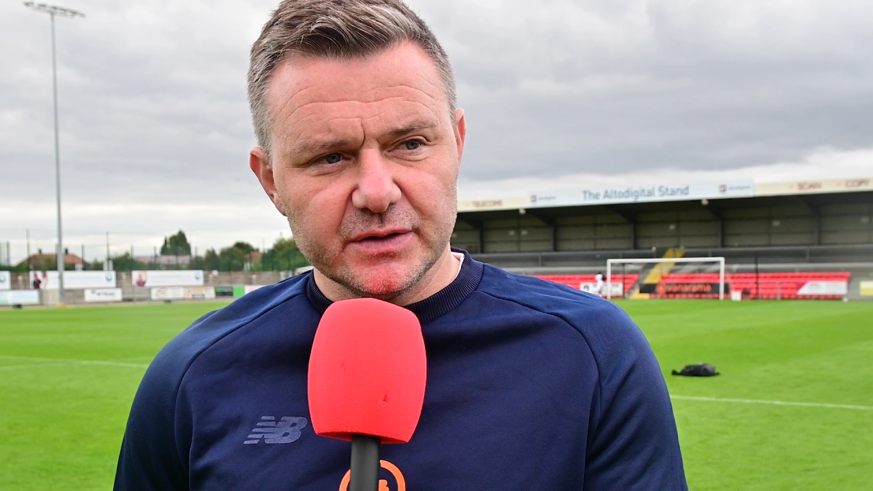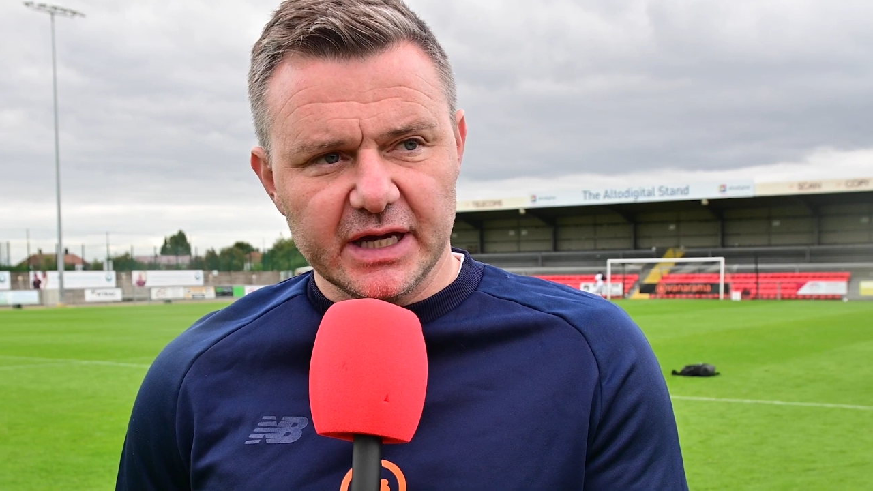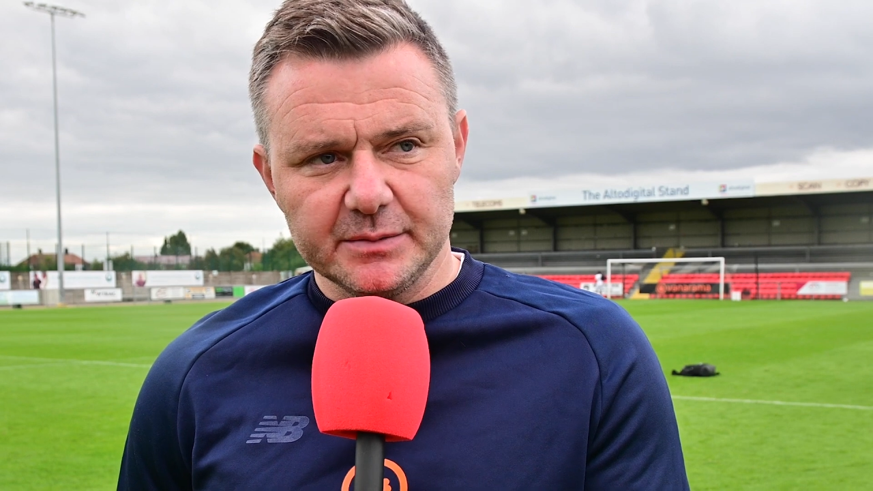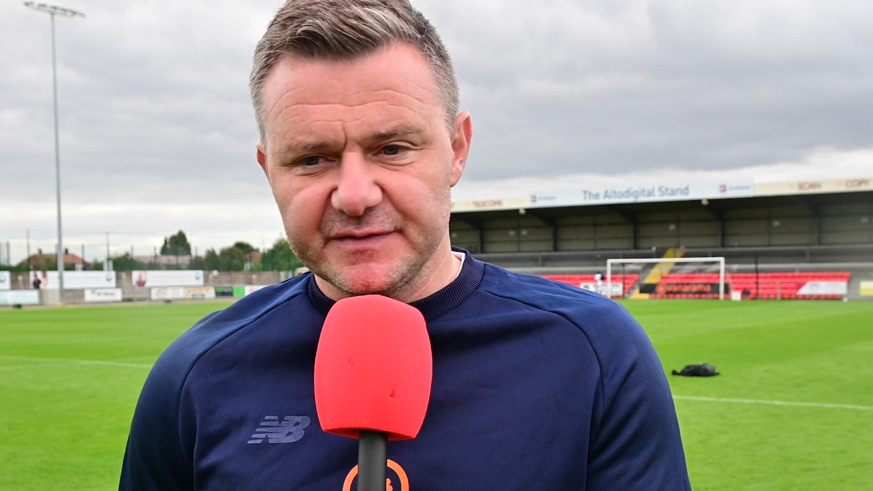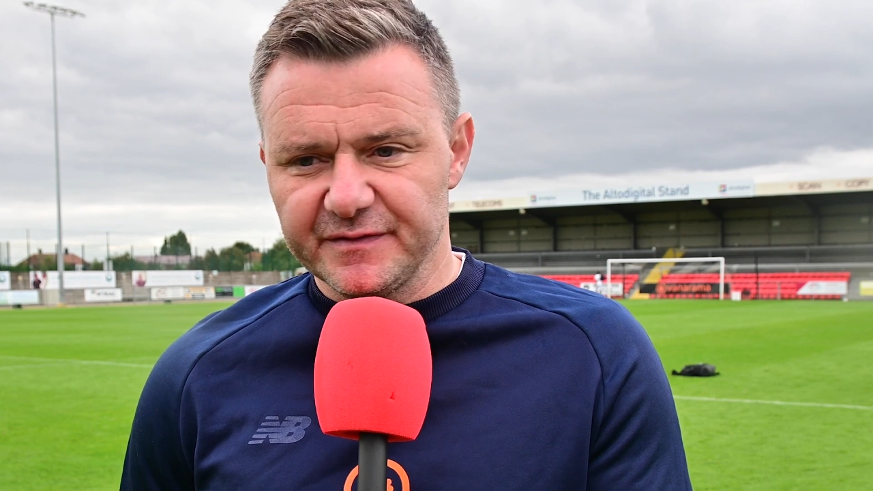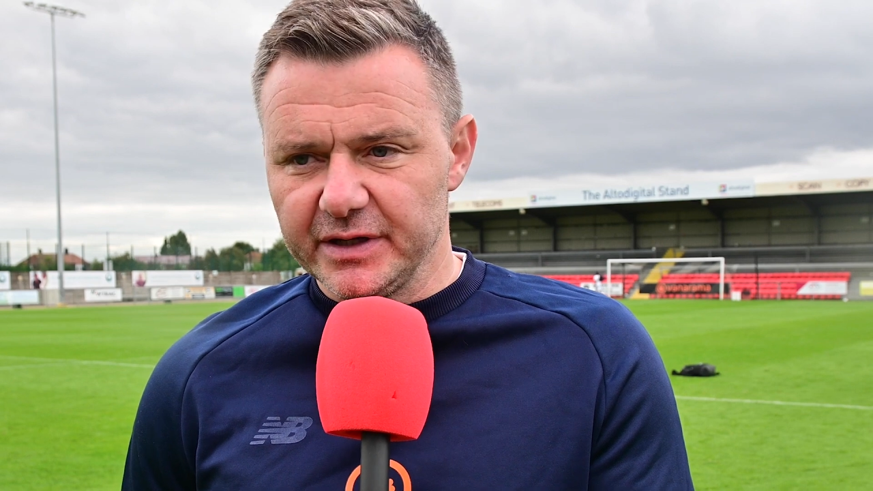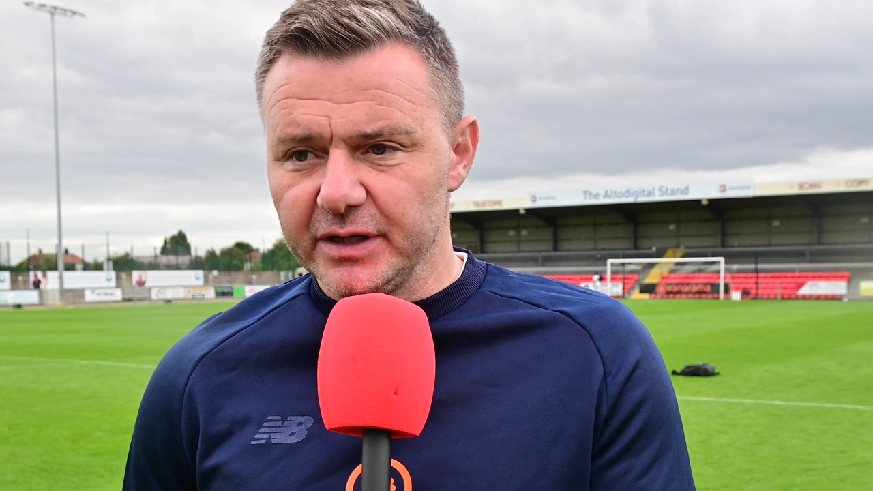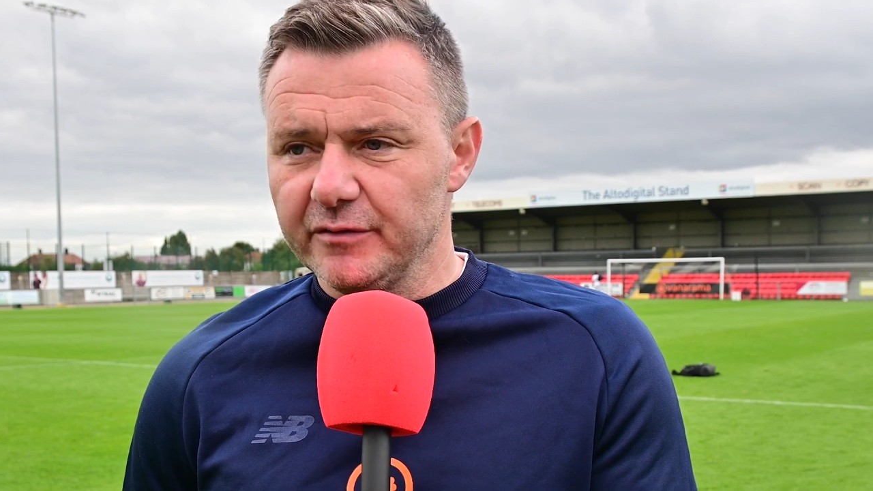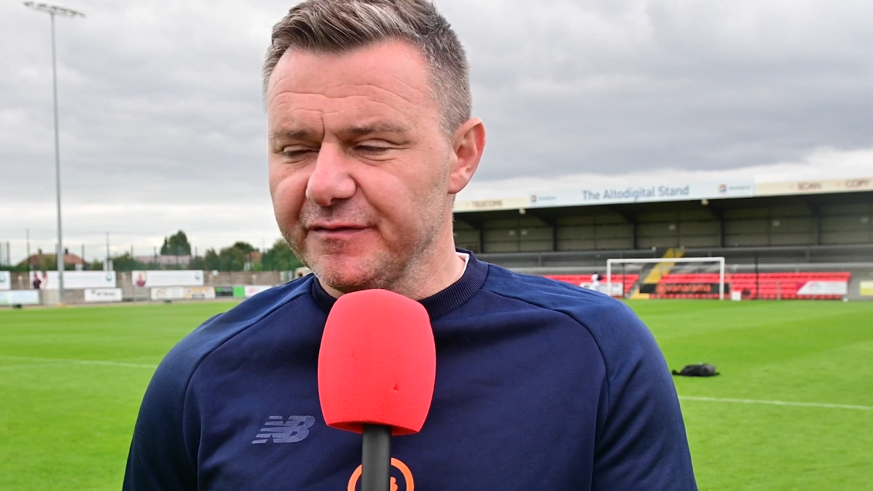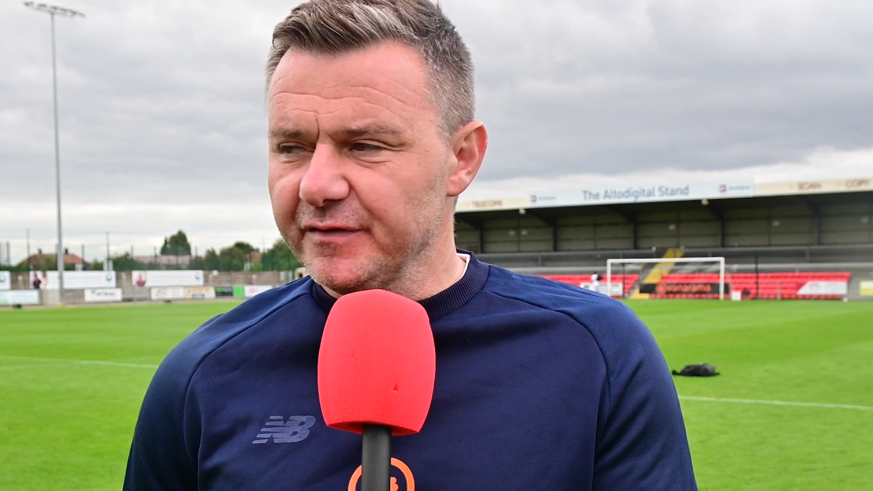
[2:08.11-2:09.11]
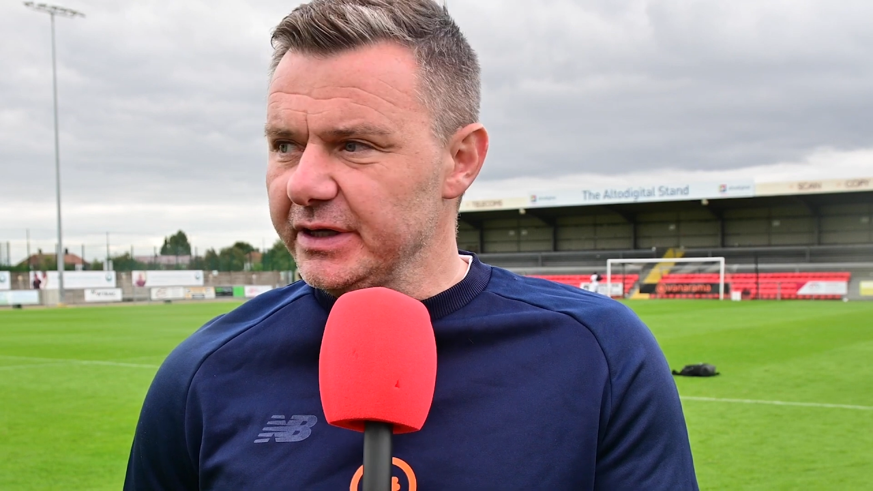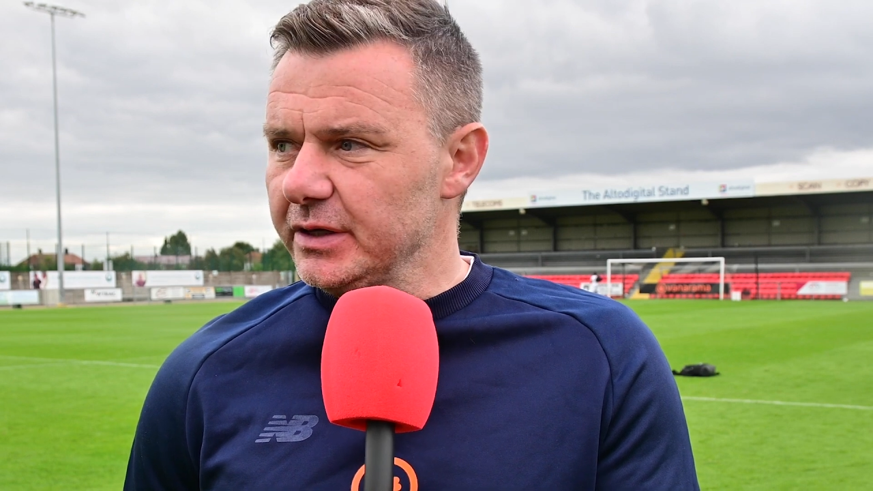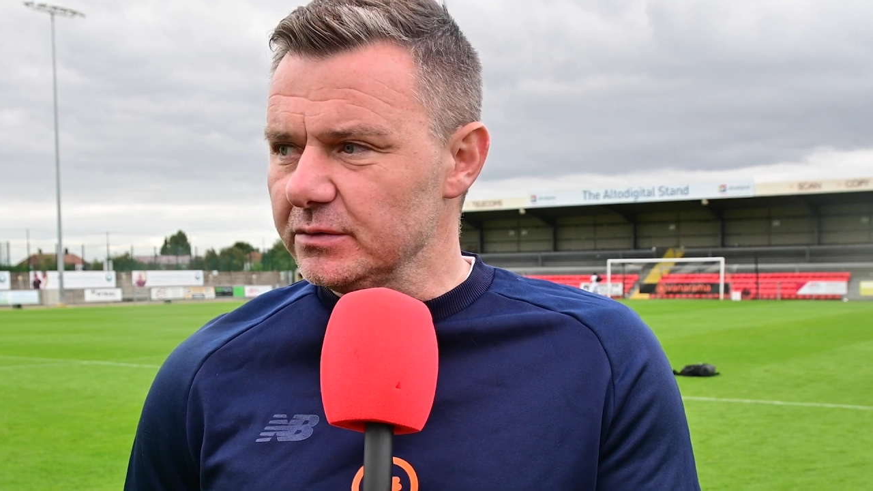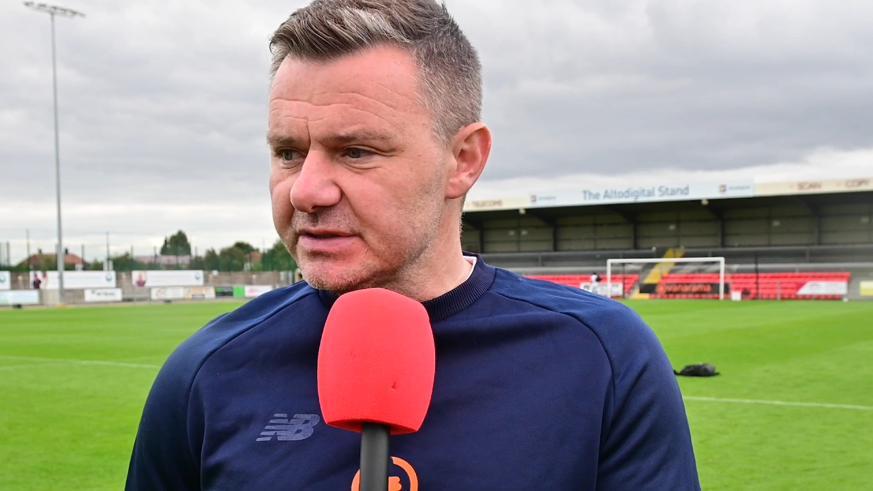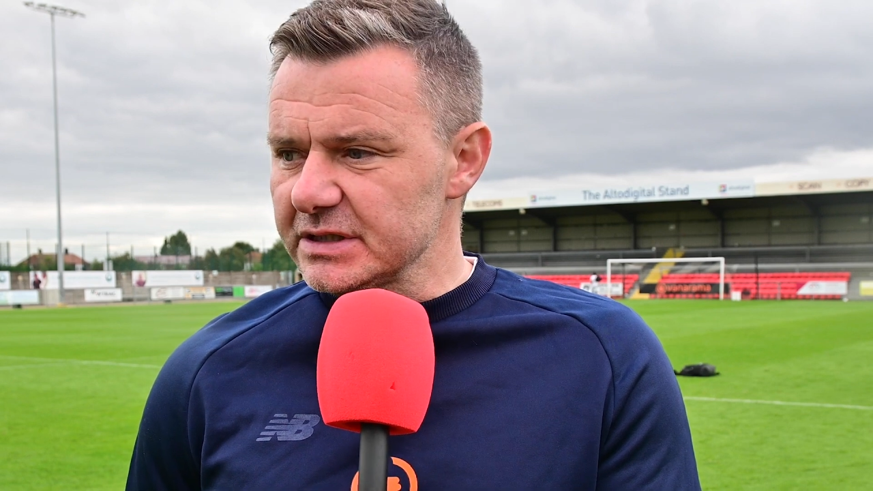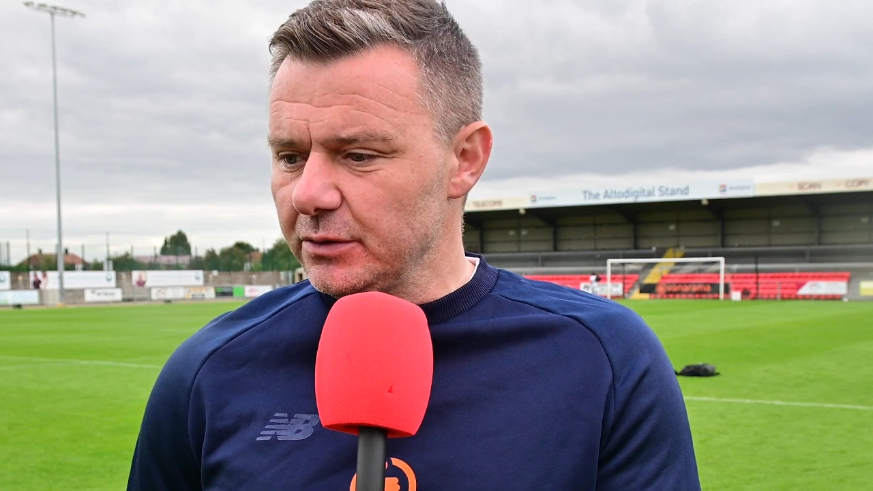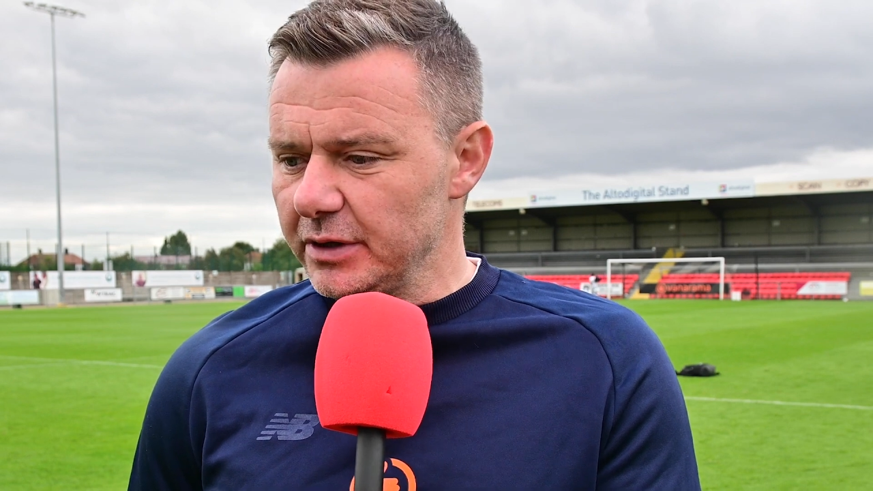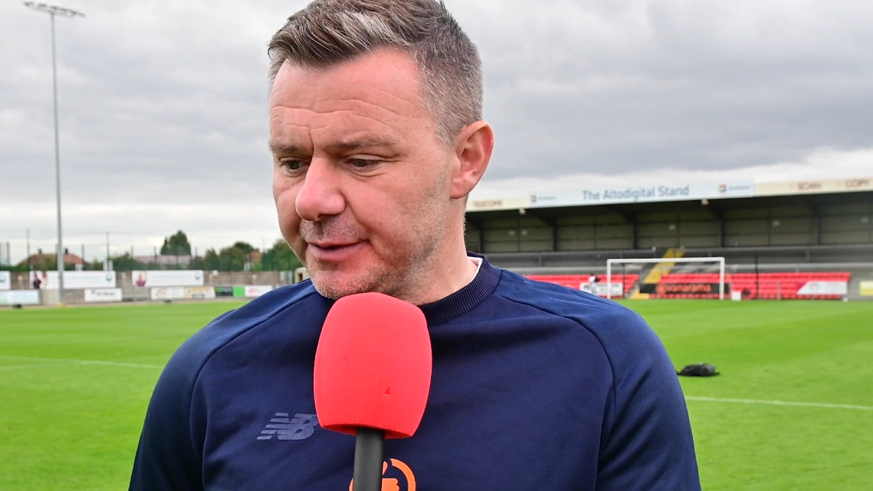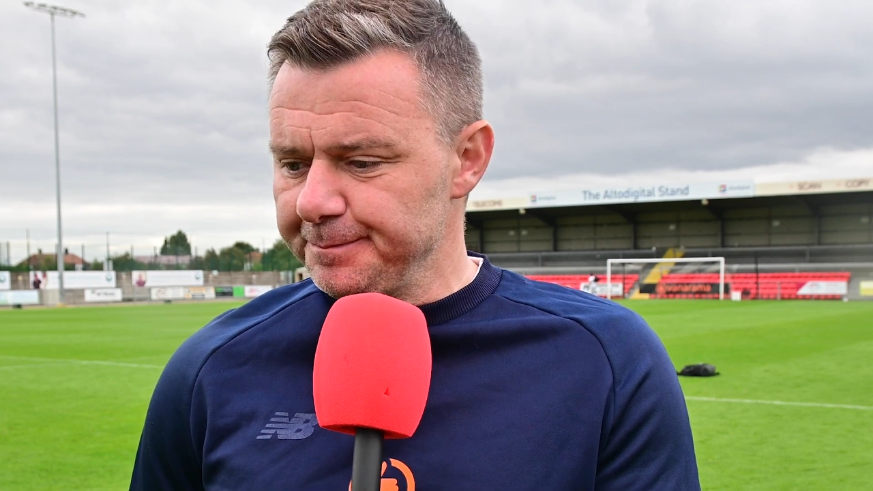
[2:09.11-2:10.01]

games 3-0. So